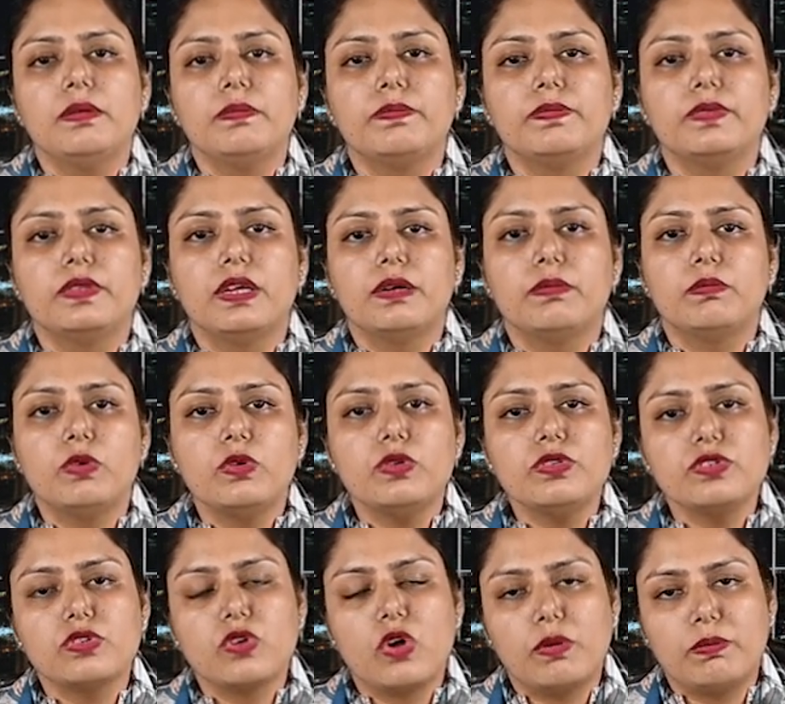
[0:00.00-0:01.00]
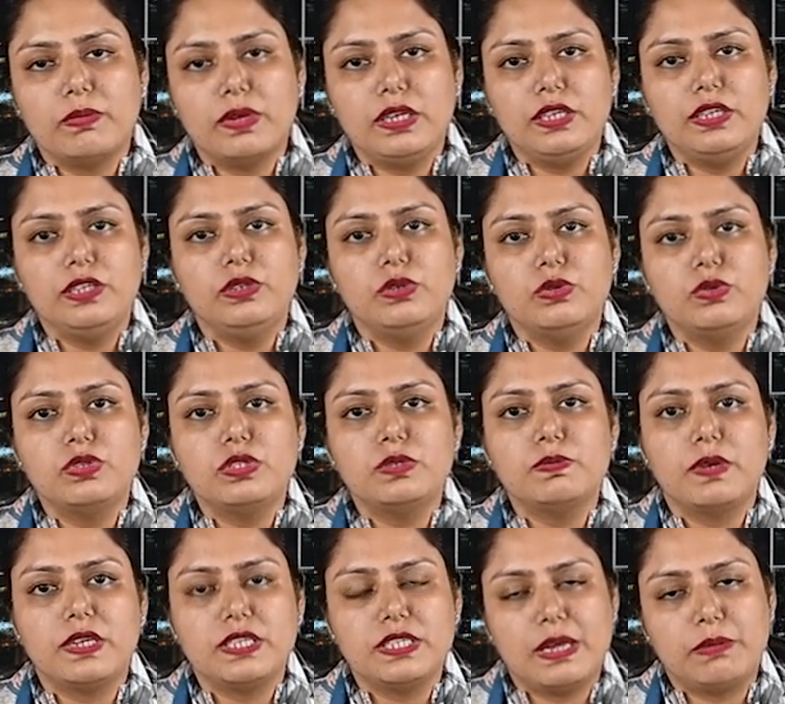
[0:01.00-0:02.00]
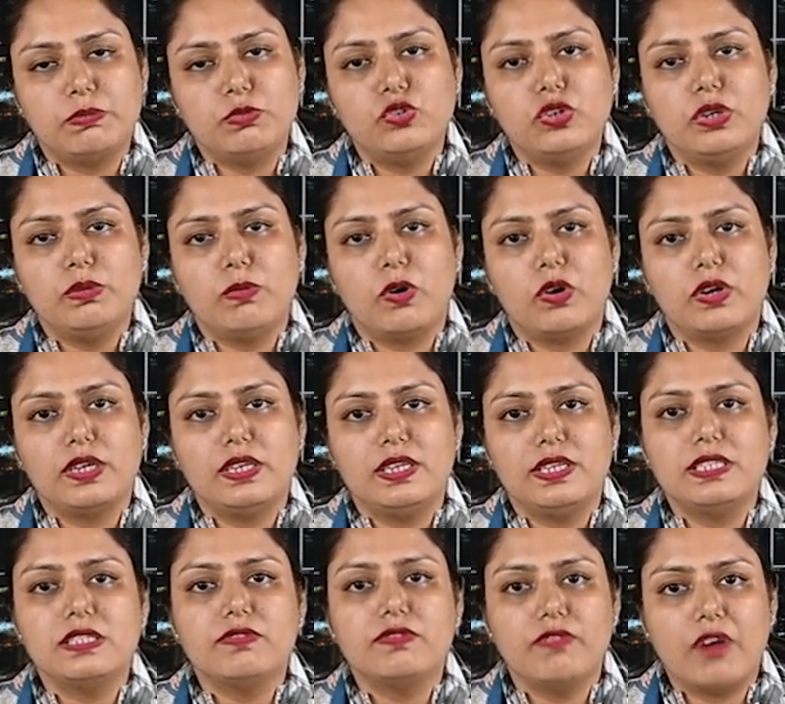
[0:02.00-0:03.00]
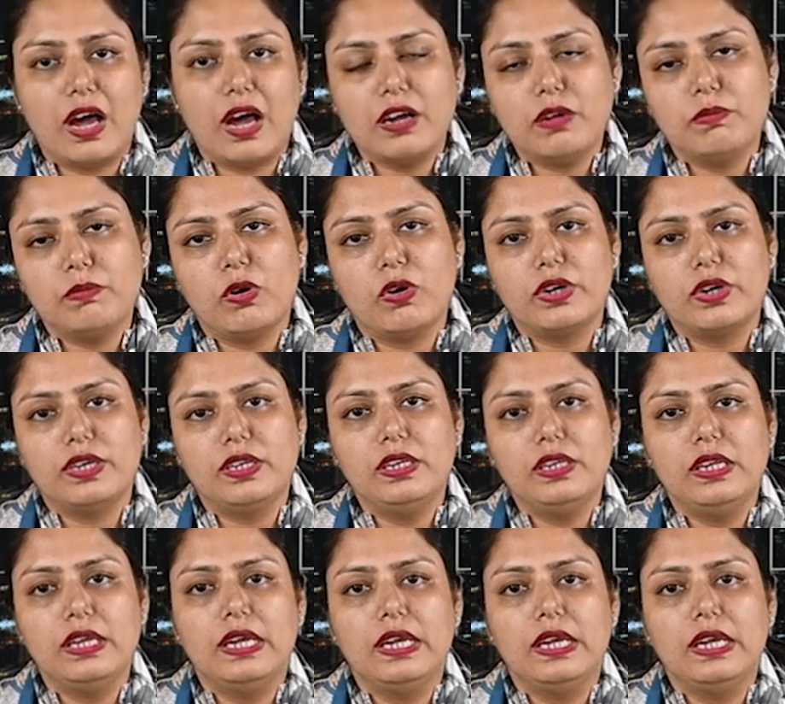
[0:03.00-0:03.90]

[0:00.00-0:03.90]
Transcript: The most commonly used perceptual model is VAC model.